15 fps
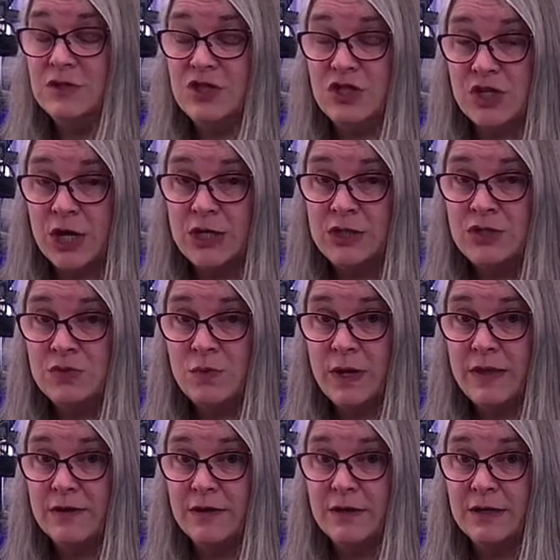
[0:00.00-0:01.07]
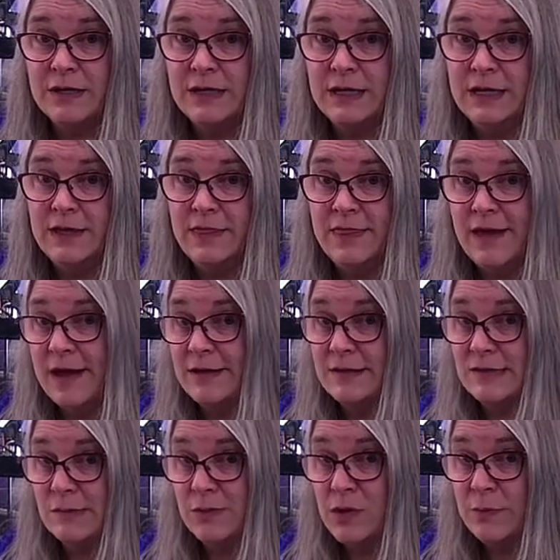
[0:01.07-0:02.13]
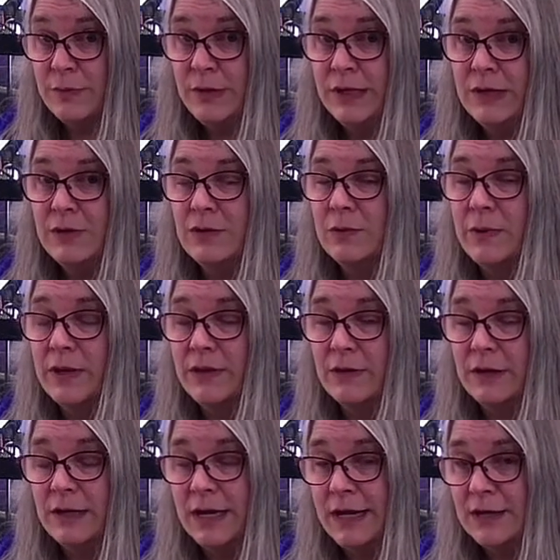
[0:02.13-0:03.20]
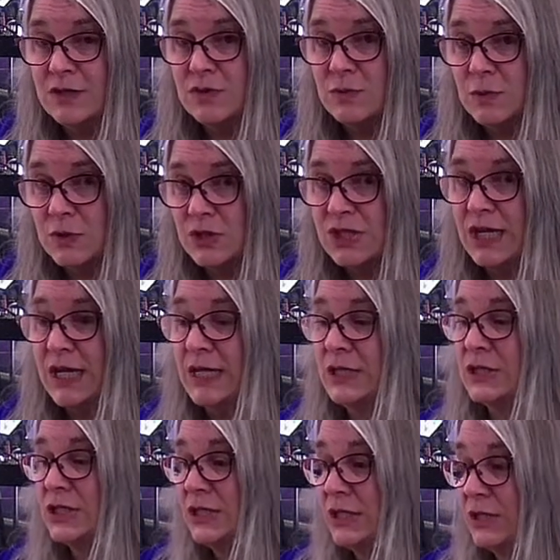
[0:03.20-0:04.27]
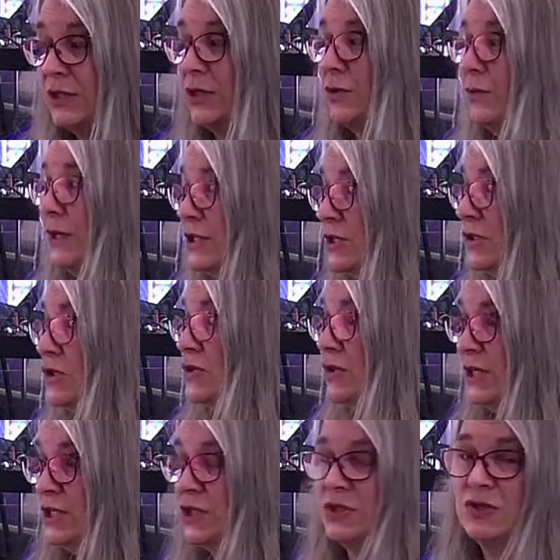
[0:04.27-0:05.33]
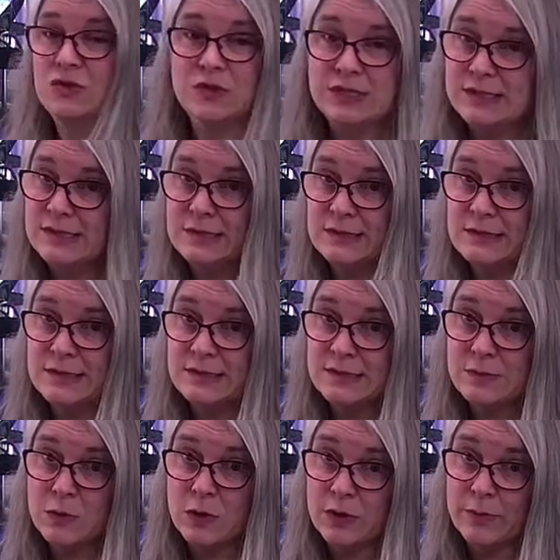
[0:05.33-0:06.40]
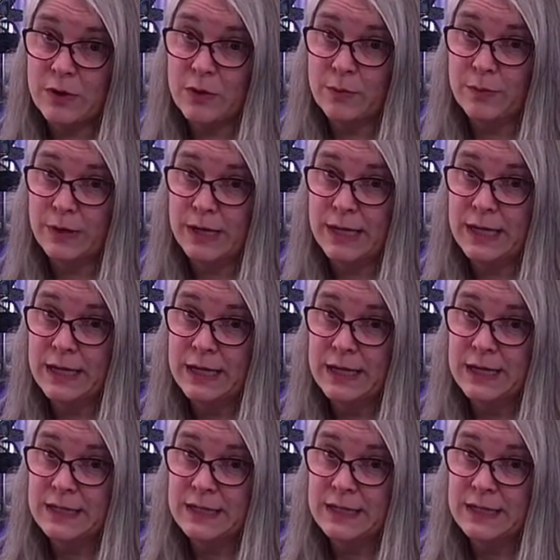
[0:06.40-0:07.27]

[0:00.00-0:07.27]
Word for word: of judge whether that is appropriate or whether an actual change in your registration choices is more appropriate